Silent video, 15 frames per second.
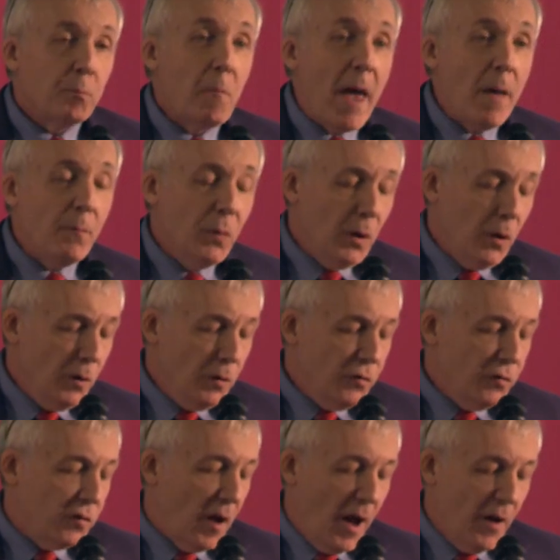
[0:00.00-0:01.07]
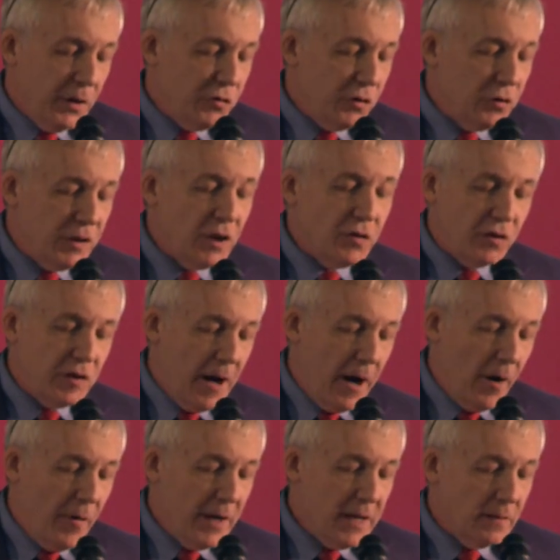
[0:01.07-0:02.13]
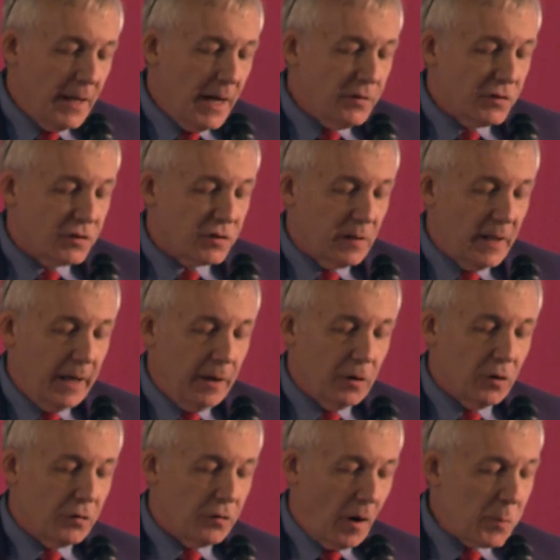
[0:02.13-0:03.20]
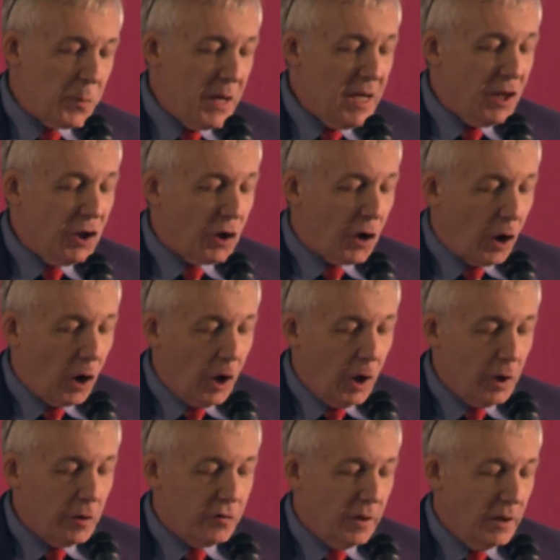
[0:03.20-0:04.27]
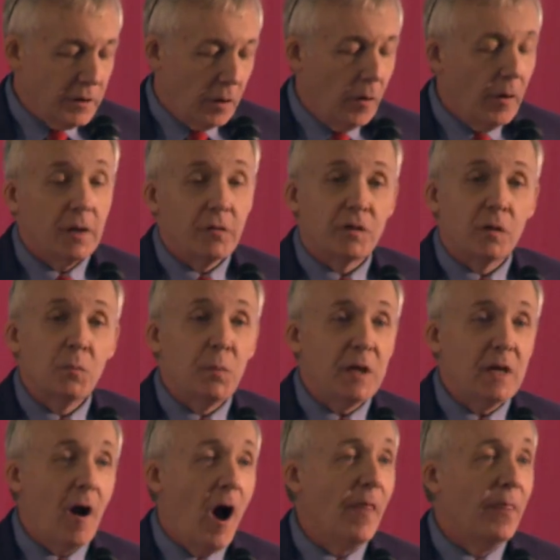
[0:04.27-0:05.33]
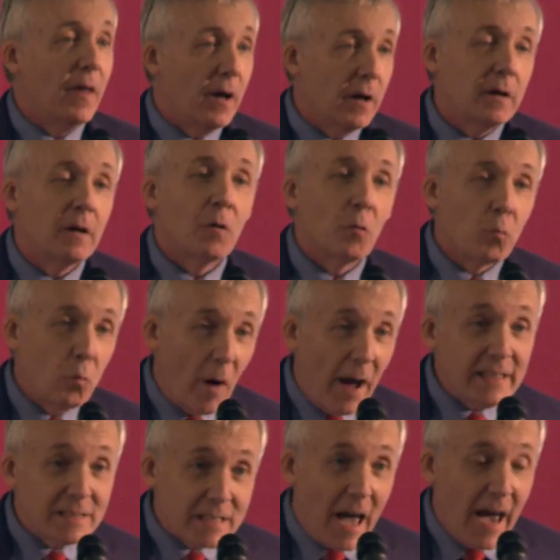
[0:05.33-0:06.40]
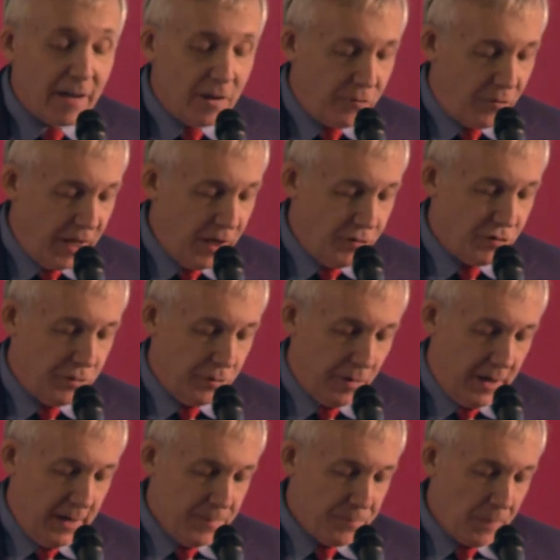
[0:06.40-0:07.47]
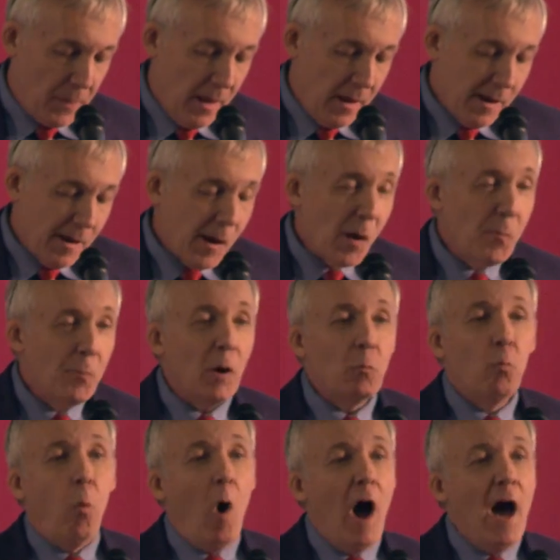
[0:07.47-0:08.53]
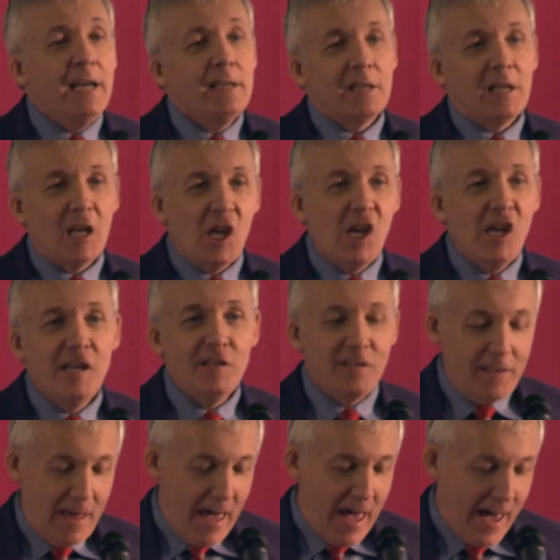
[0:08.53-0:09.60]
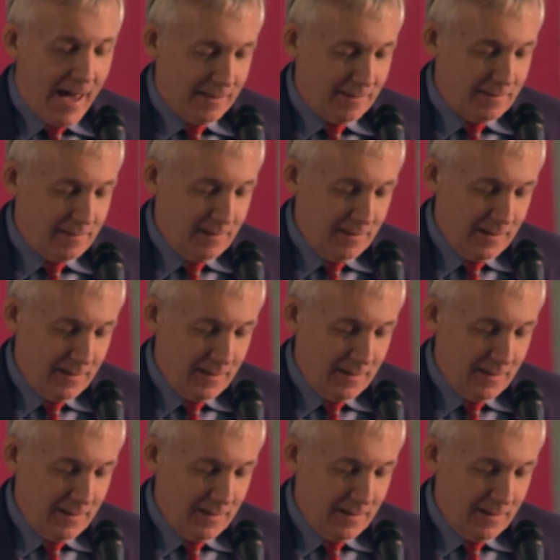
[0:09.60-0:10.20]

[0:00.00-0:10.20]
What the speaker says: Members of the judiciary and legislators are being encouraged to be on the right side of history. But what is that?